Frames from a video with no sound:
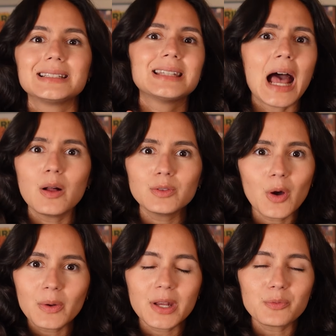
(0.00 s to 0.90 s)

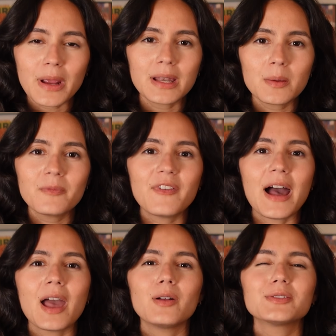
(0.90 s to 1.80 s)
downloading random
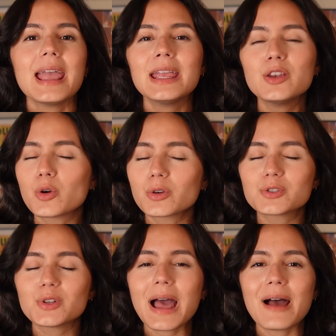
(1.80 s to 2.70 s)
files in order
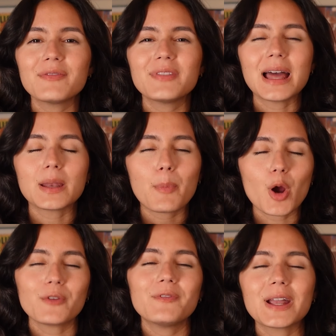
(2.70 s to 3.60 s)
to have that
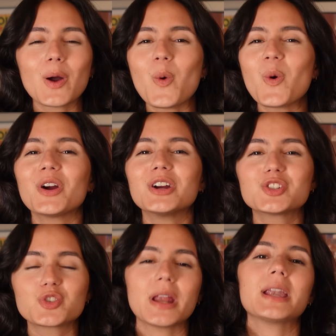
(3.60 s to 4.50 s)
perfect or
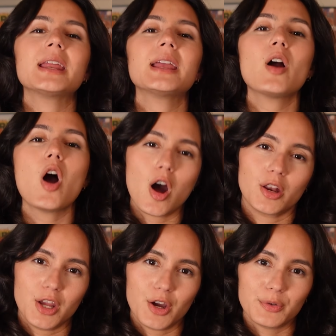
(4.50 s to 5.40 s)
trending
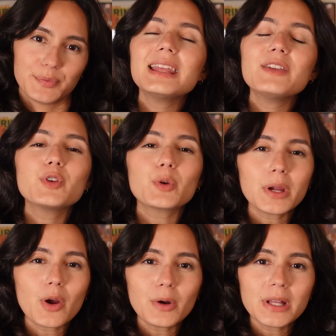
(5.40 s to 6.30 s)
audio. If you're
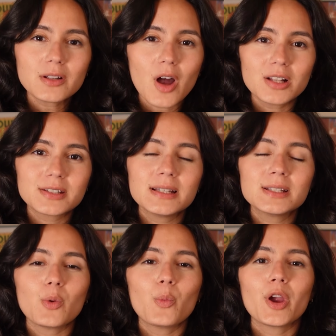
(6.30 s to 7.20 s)
recording
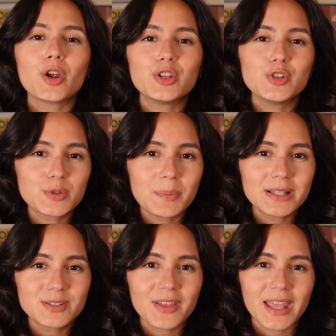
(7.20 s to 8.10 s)
content where you
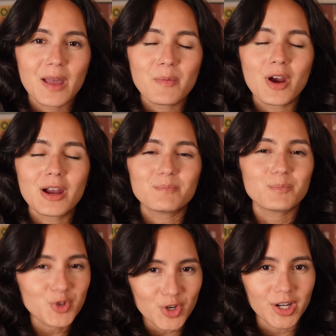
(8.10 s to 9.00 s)
speak to the camera,
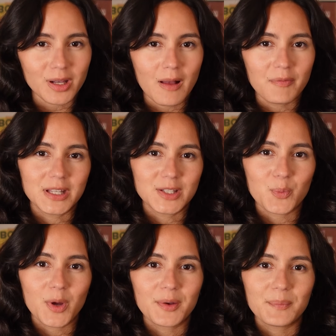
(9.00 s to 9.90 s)
you're gonna love this one.